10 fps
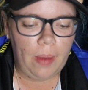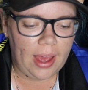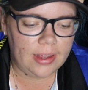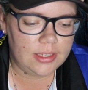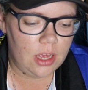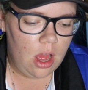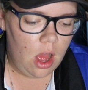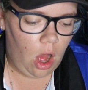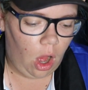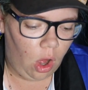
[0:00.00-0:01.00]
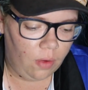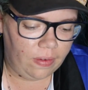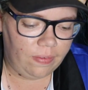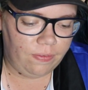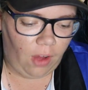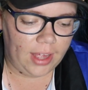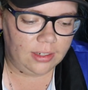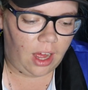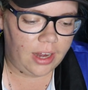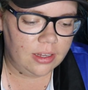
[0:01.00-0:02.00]
packs of
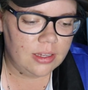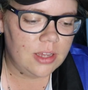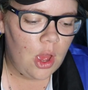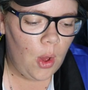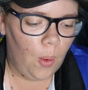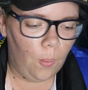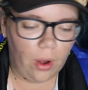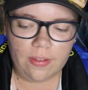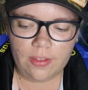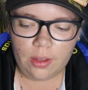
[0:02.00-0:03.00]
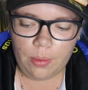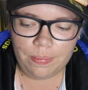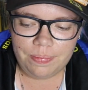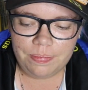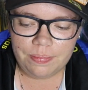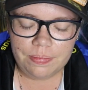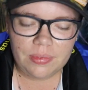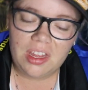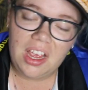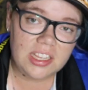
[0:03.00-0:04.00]
Fineliners. One of them
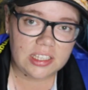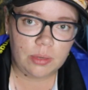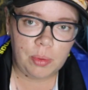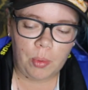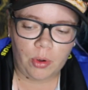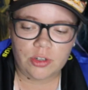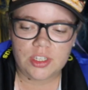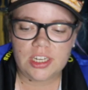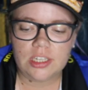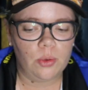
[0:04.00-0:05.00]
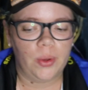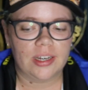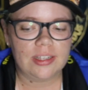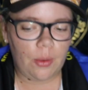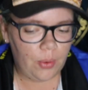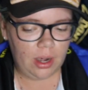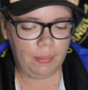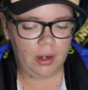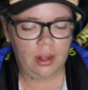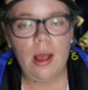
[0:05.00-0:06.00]
is a little bit more interesting, so we'll get to that one in a
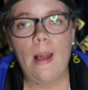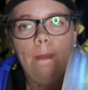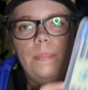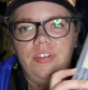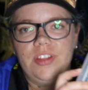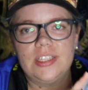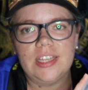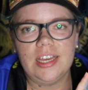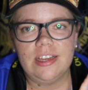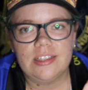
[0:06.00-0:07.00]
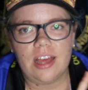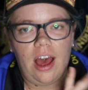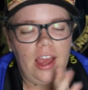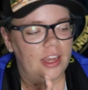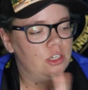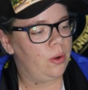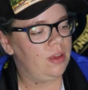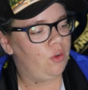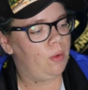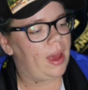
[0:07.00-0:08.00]
minute. But this is a
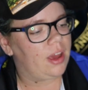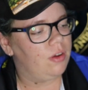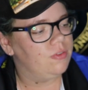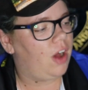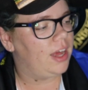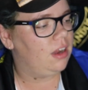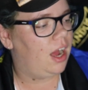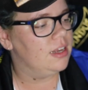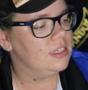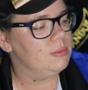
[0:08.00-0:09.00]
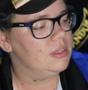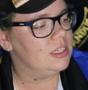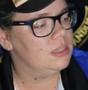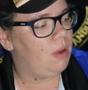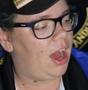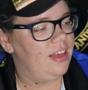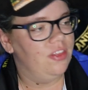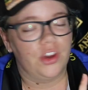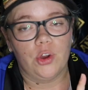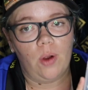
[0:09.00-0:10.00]
24-pack of Fineliners. This is by
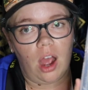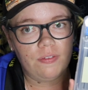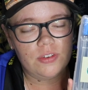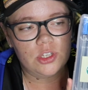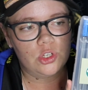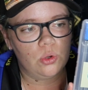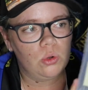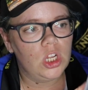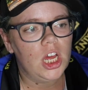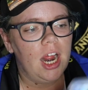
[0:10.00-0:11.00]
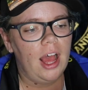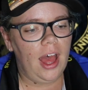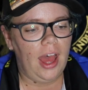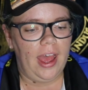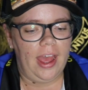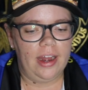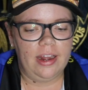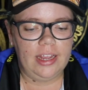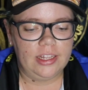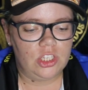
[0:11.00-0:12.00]
the Craft Stall, and
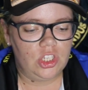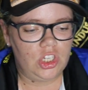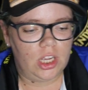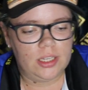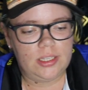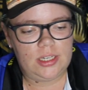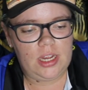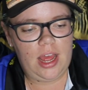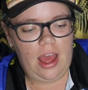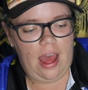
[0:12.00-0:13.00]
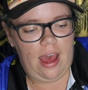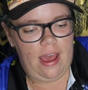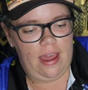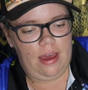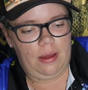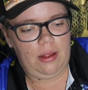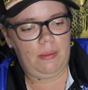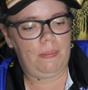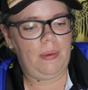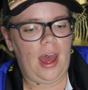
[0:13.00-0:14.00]
it's just a
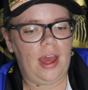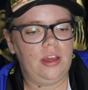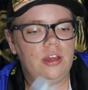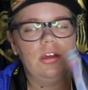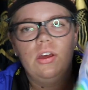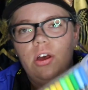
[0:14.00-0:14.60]
pack